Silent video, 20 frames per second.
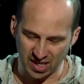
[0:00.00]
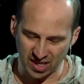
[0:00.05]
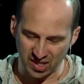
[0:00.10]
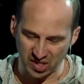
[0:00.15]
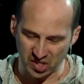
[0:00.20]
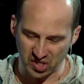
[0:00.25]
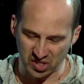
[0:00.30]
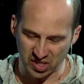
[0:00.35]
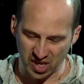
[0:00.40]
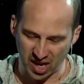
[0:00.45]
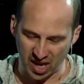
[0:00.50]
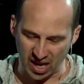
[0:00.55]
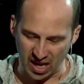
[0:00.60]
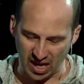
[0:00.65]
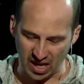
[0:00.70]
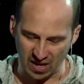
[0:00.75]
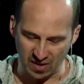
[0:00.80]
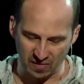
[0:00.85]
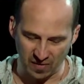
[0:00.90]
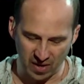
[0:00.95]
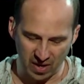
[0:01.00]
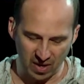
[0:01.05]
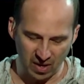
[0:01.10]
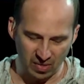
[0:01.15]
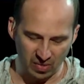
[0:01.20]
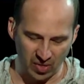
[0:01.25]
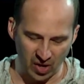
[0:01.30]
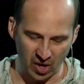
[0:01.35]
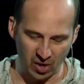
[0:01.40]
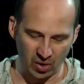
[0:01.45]
and save
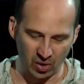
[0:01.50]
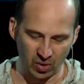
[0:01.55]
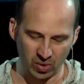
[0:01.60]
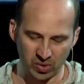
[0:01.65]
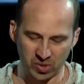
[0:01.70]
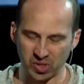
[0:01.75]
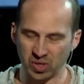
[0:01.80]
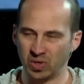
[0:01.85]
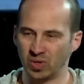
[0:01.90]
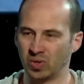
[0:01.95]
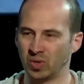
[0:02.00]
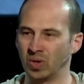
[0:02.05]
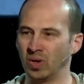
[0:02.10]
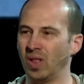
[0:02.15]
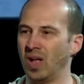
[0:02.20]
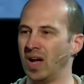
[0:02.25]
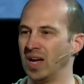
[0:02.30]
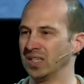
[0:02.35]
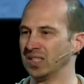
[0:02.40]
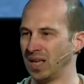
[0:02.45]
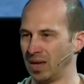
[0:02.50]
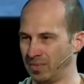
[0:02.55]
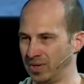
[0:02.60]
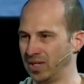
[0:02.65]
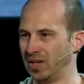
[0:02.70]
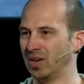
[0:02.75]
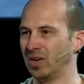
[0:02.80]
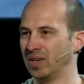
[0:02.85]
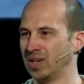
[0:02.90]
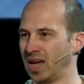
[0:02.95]
those who are lost. How many of
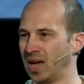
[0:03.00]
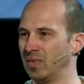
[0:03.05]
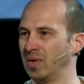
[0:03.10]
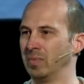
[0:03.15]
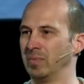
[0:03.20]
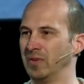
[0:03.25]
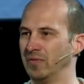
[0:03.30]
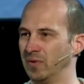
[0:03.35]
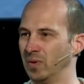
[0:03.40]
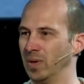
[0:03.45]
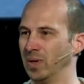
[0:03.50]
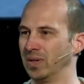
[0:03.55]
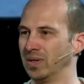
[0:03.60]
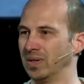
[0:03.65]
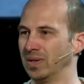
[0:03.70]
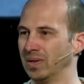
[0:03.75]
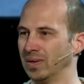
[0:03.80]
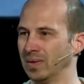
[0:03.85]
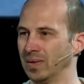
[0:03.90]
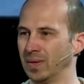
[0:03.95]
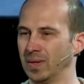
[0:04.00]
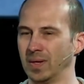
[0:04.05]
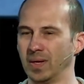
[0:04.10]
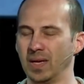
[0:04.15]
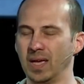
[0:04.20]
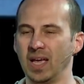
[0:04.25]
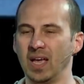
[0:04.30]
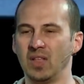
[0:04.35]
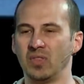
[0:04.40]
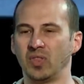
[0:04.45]
you heard that one before?
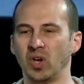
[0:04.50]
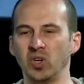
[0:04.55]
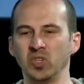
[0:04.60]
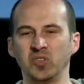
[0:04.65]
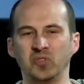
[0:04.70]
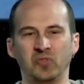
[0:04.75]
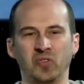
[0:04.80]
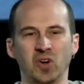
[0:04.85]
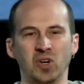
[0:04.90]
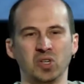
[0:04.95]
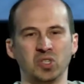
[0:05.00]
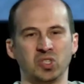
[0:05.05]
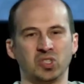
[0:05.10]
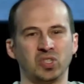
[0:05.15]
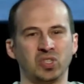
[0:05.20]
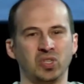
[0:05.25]
Those first